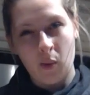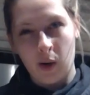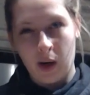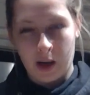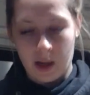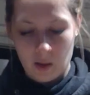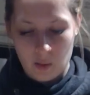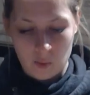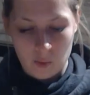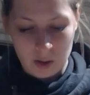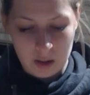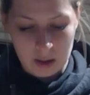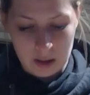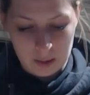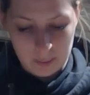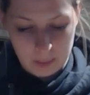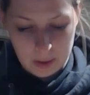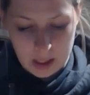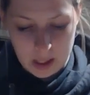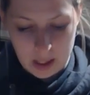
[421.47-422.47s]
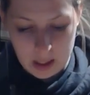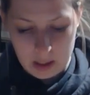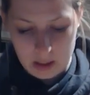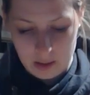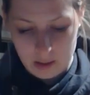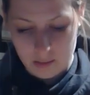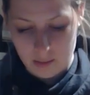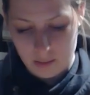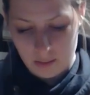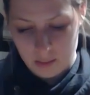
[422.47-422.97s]
working in one spot
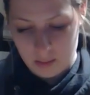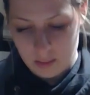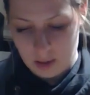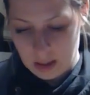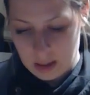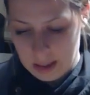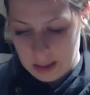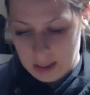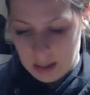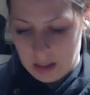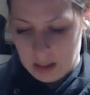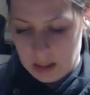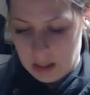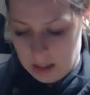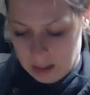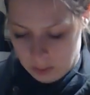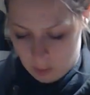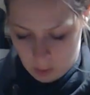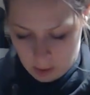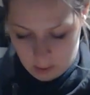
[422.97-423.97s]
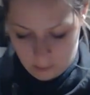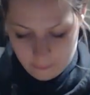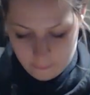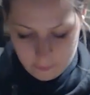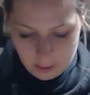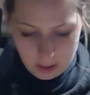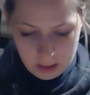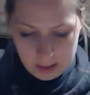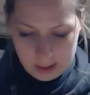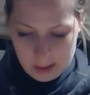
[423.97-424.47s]
and I want to
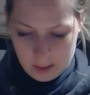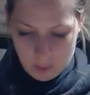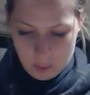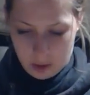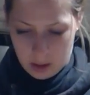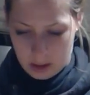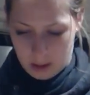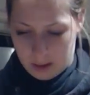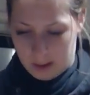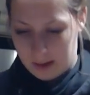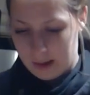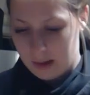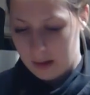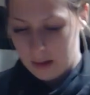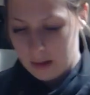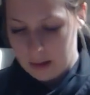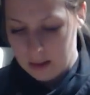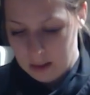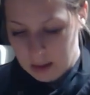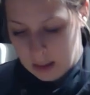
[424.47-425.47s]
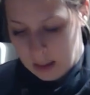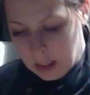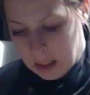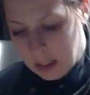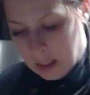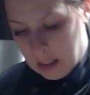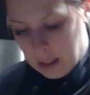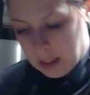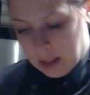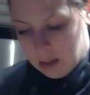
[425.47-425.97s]
fill it somewhere else,
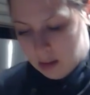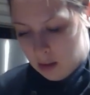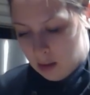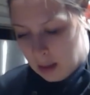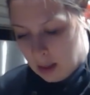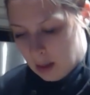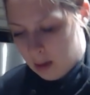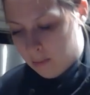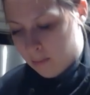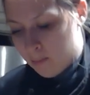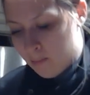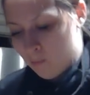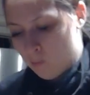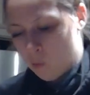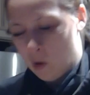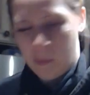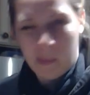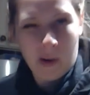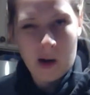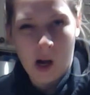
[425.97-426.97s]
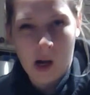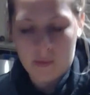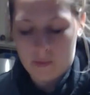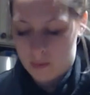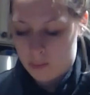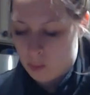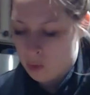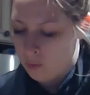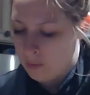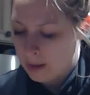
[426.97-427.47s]
just kind of rip it off
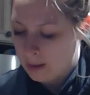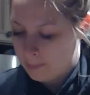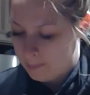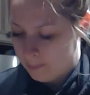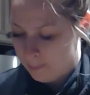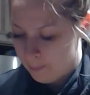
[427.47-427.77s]
and move it.